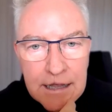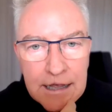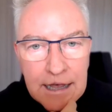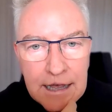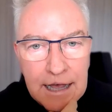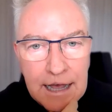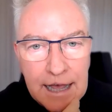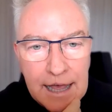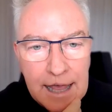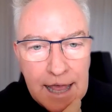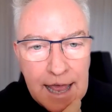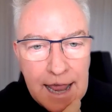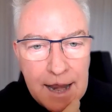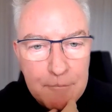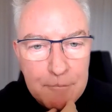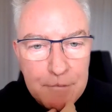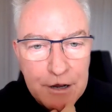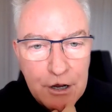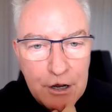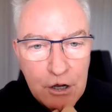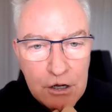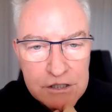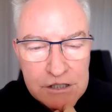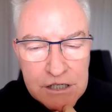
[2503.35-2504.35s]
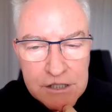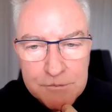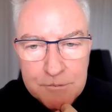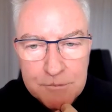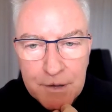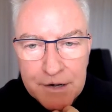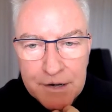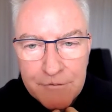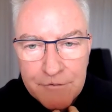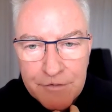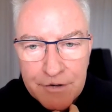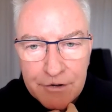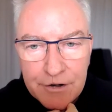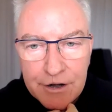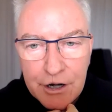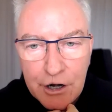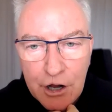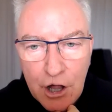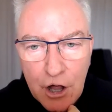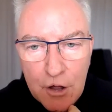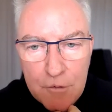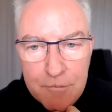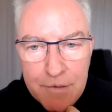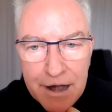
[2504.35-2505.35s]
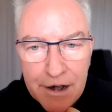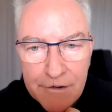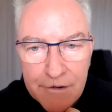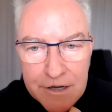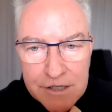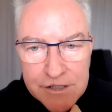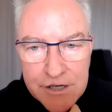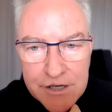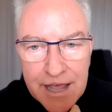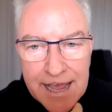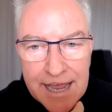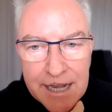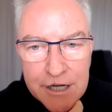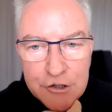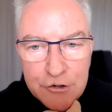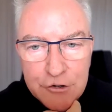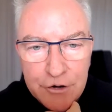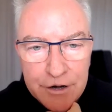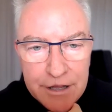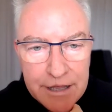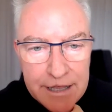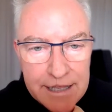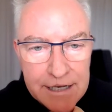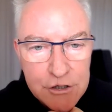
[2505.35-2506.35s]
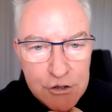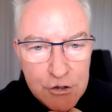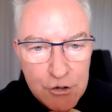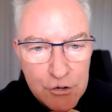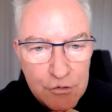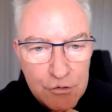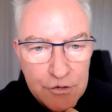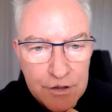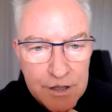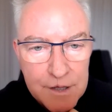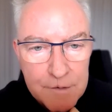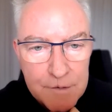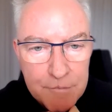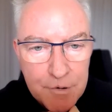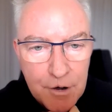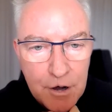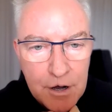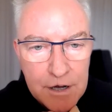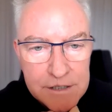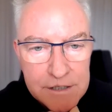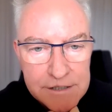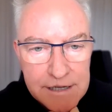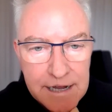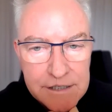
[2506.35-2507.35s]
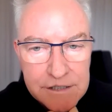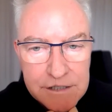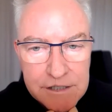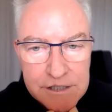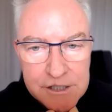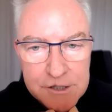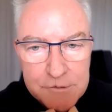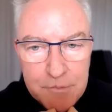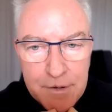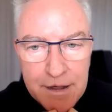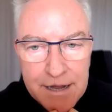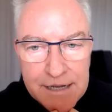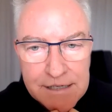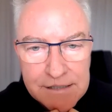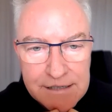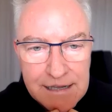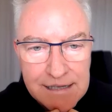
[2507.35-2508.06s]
And because there's been very low barriers to entry into the buyer's agent space,